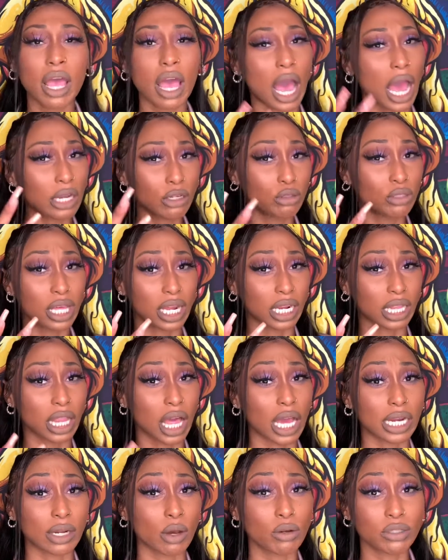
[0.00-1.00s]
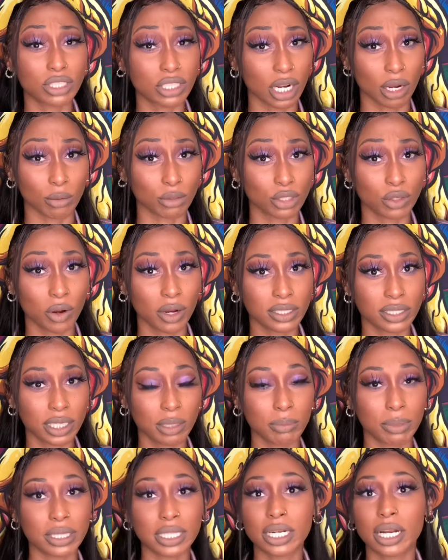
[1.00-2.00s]
I do that a lot. I always thought I was crazy,
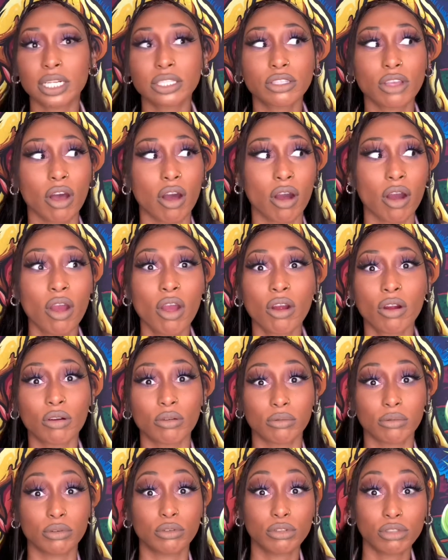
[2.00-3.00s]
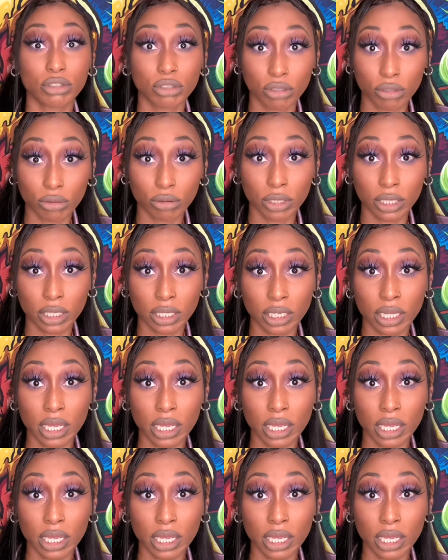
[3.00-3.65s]
but then I saw Harush do it,